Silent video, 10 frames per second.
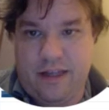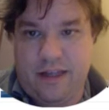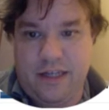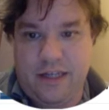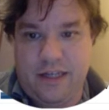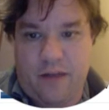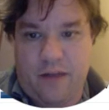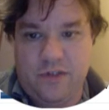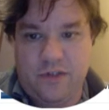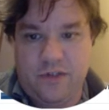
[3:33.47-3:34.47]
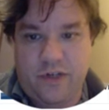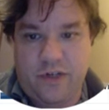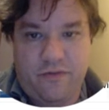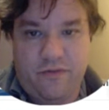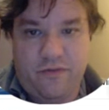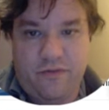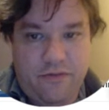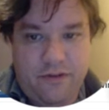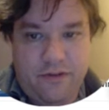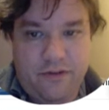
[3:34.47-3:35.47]
Ace of diamonds is trick number 5,
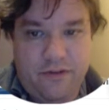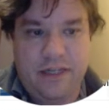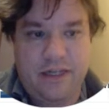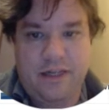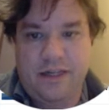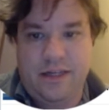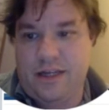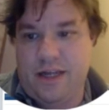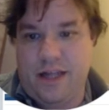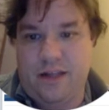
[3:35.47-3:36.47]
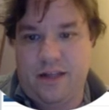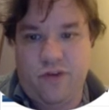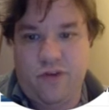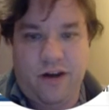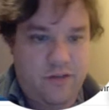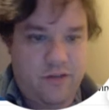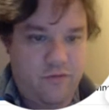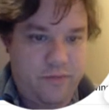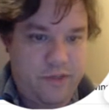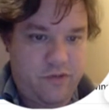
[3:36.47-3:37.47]
and the 3 hearts
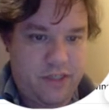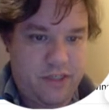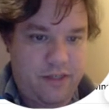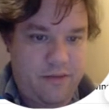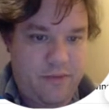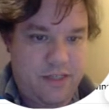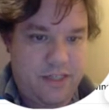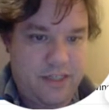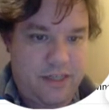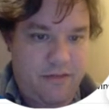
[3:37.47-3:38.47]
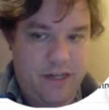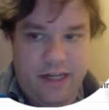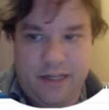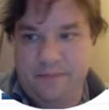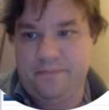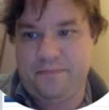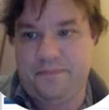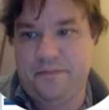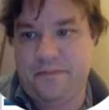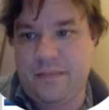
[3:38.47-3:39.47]
will be tricks numbers 6, 7, and 8.
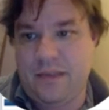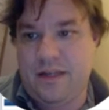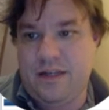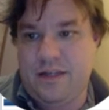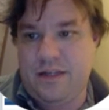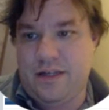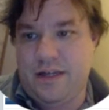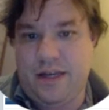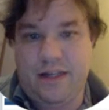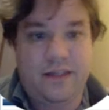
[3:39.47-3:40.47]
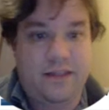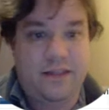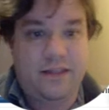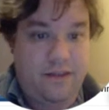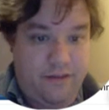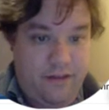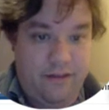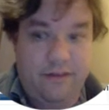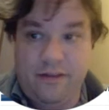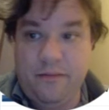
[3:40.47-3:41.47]
Again,
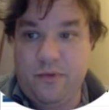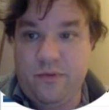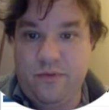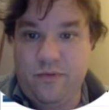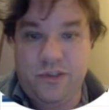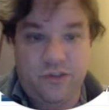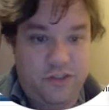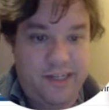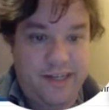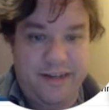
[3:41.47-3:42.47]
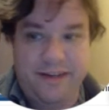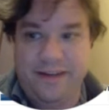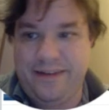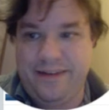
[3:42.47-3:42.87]
it's simple once you see it,